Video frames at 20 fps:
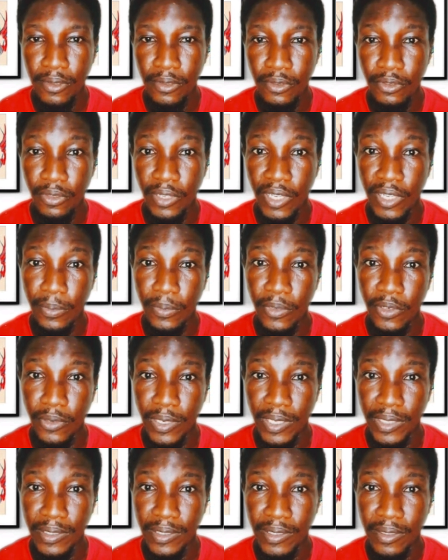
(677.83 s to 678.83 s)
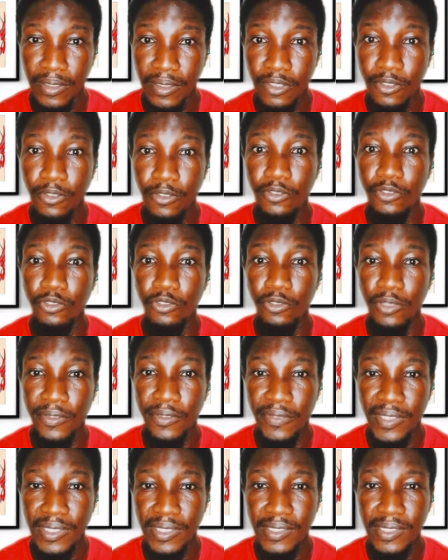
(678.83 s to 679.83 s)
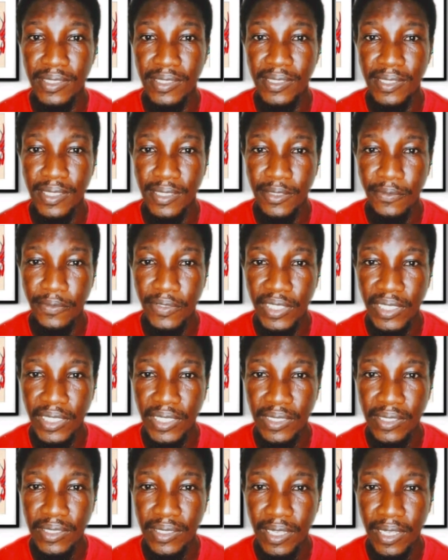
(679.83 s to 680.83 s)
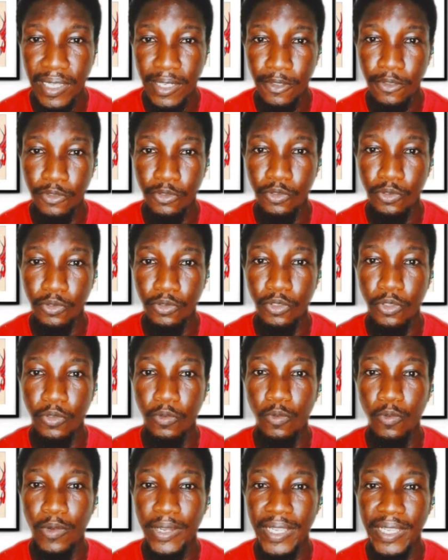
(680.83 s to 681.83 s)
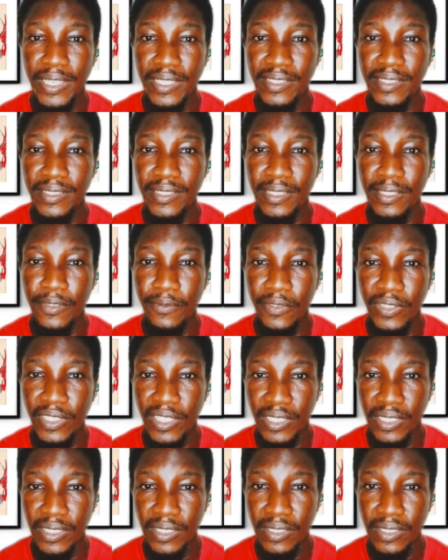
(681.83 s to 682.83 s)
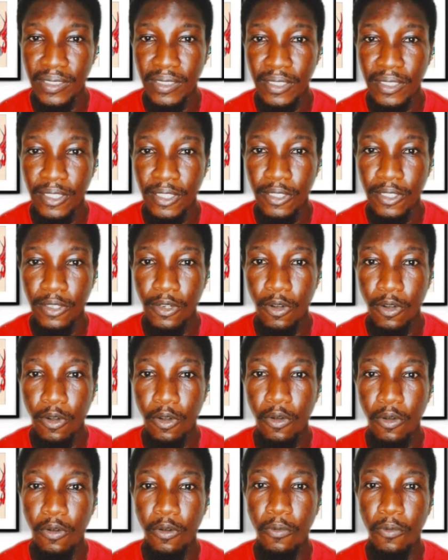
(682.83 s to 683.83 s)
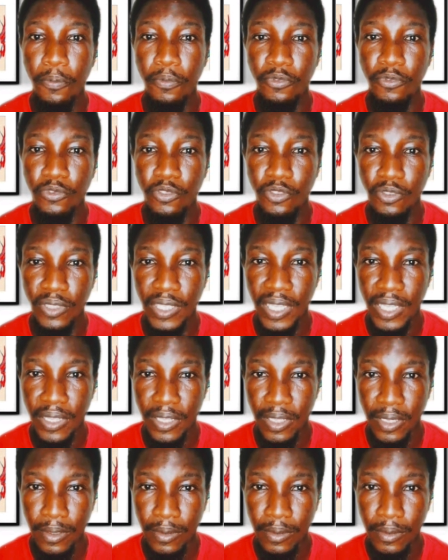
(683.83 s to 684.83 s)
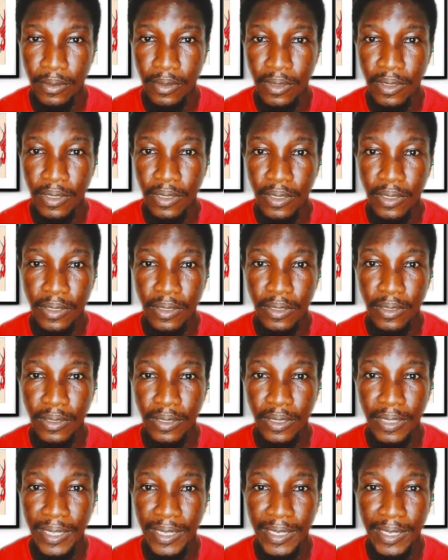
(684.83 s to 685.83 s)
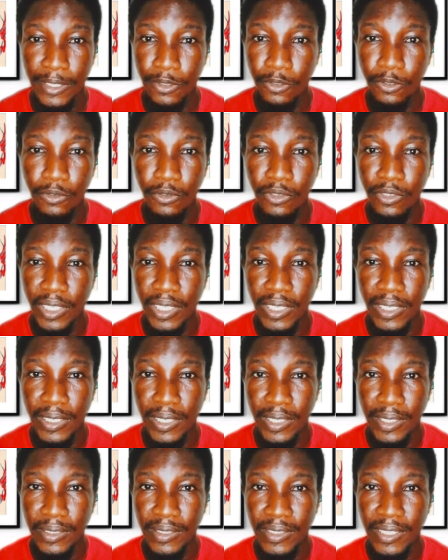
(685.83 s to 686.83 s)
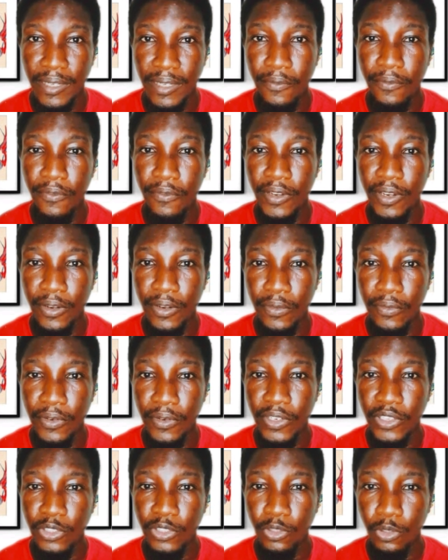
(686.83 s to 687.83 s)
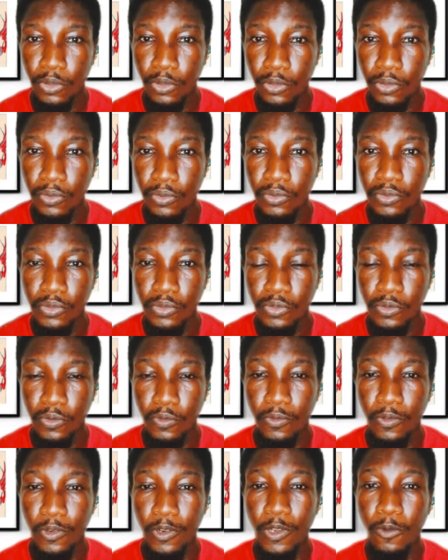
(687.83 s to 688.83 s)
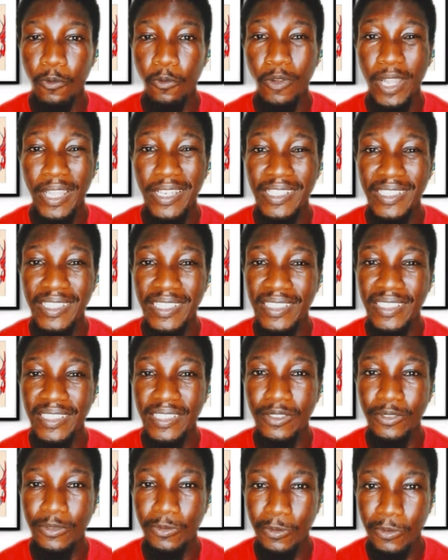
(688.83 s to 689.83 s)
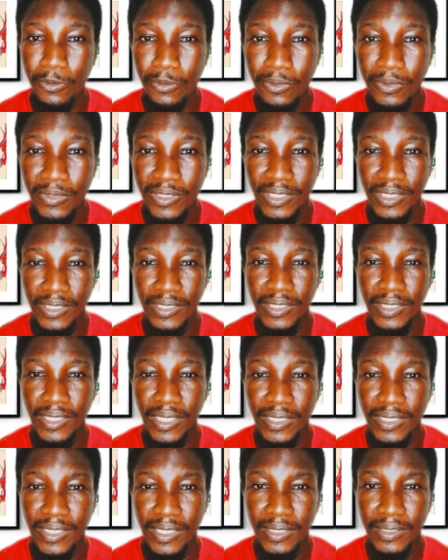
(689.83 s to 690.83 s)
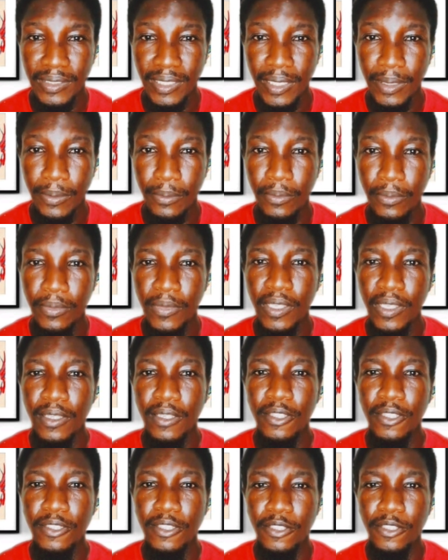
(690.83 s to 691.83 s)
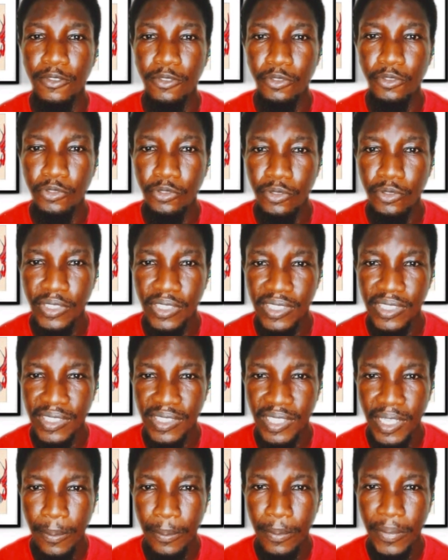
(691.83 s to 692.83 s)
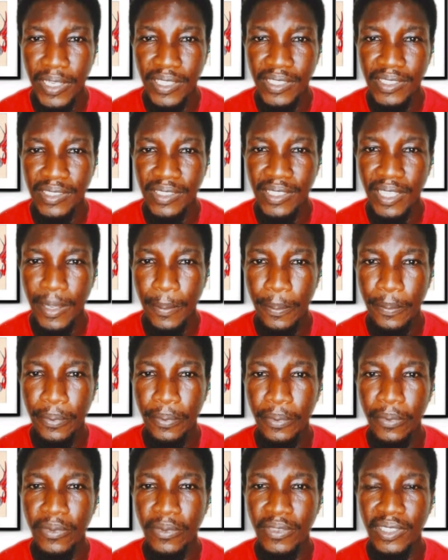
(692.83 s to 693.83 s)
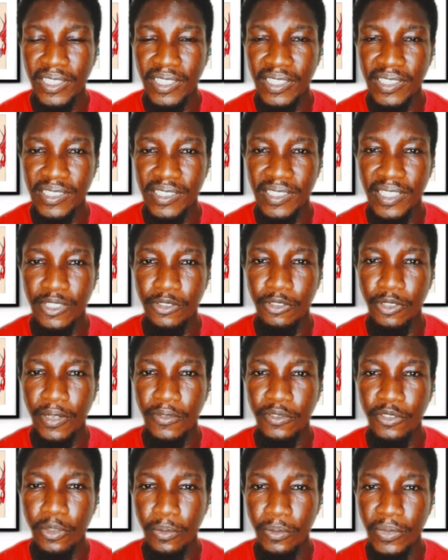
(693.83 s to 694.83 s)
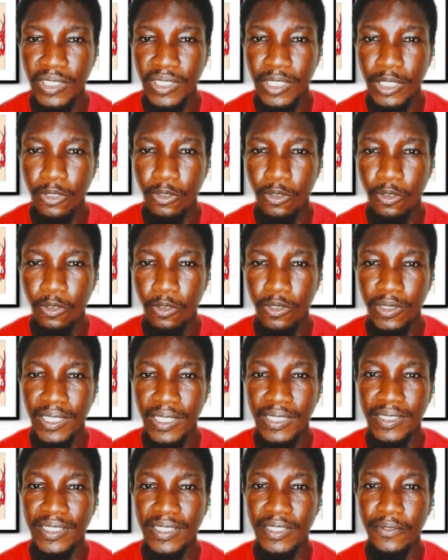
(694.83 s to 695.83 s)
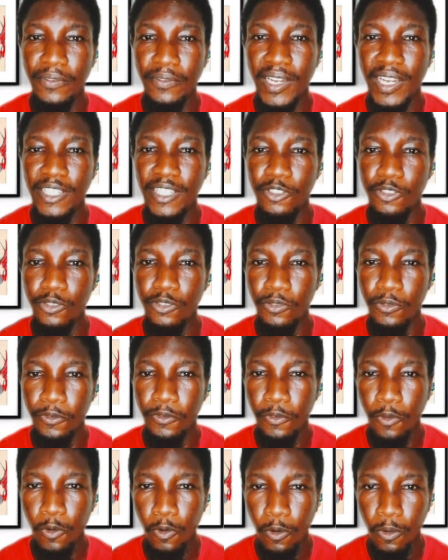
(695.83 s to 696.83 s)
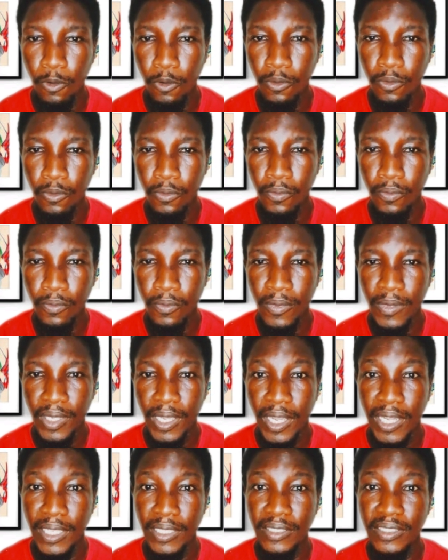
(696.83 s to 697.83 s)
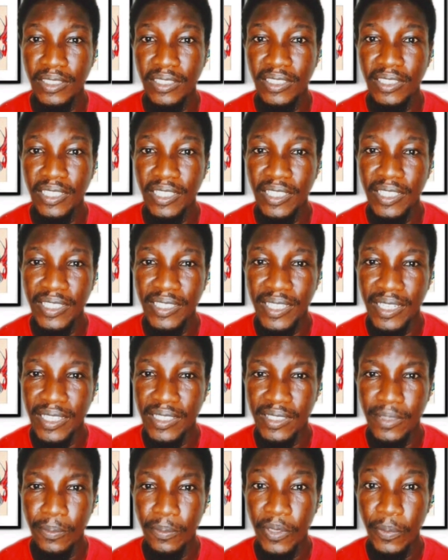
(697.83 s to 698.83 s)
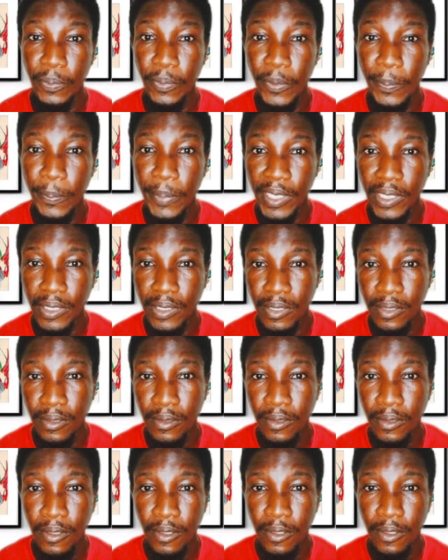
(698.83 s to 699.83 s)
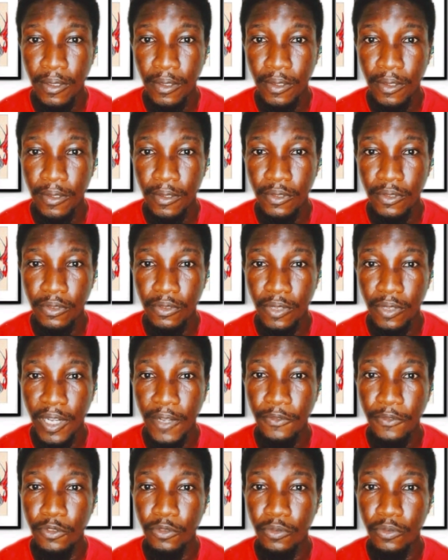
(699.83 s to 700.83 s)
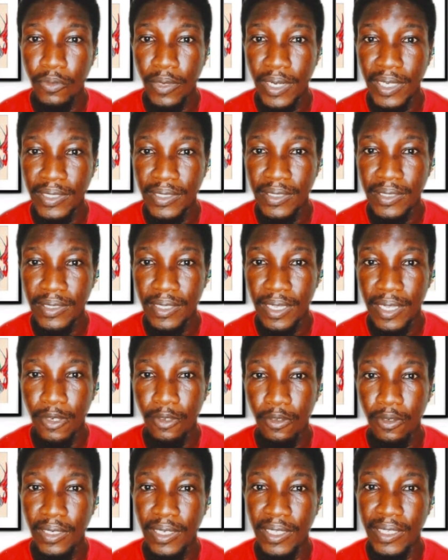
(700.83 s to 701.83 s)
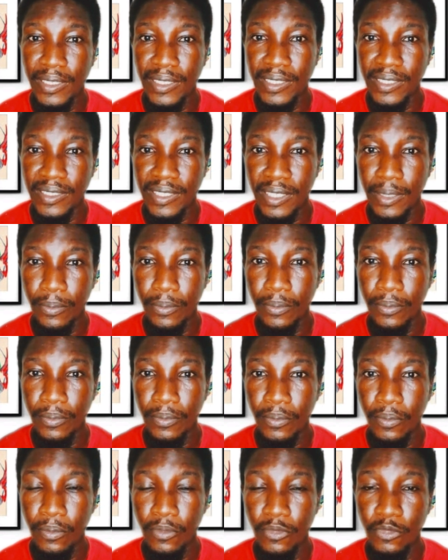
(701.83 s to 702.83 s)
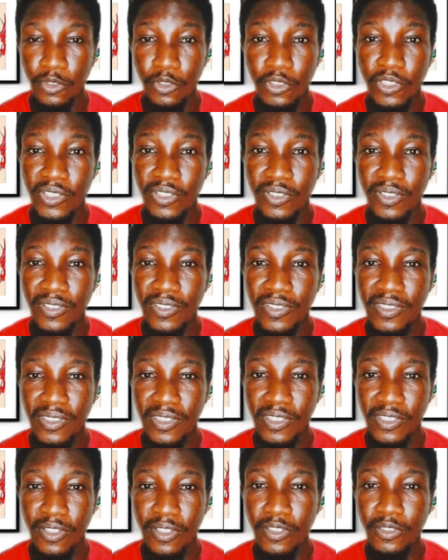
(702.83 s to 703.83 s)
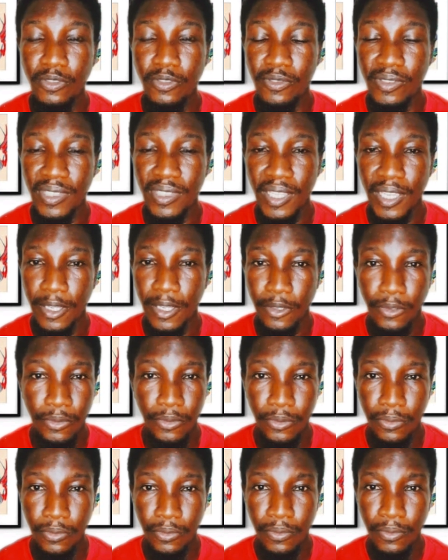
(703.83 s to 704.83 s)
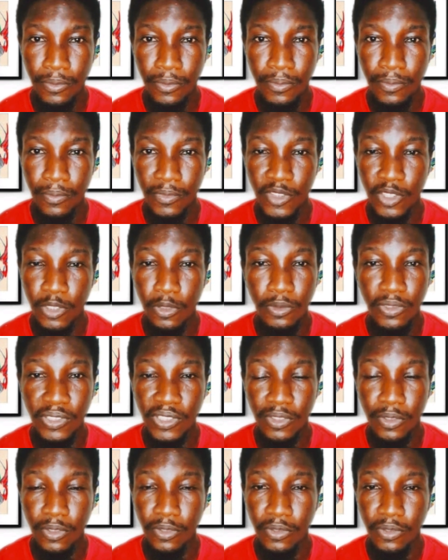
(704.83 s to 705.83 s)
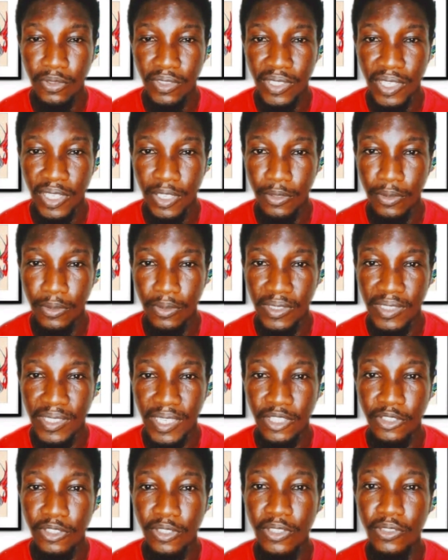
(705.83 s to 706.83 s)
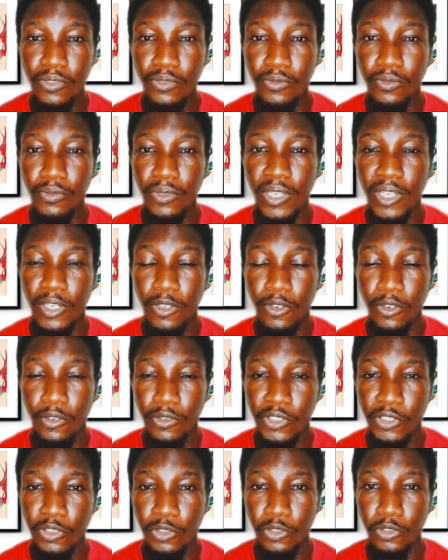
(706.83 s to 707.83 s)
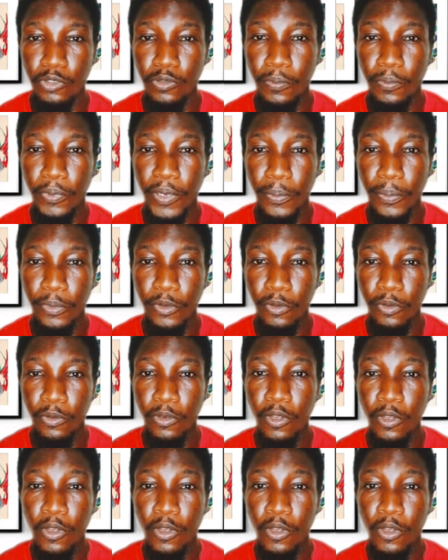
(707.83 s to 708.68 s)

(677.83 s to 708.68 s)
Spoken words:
You heard me right. Your university certificate and also your WAEC certificate all put together. Like I told you earlier, they are very, very thorough. So anything they do, they take their time, they go through the step-by-step things that you have submitted or that they've asked you for. And hey guys, be prepared. You have to write an online exam. Though it's not to scare you. No, it's not to scare you. It's actually to encourage you, to prep you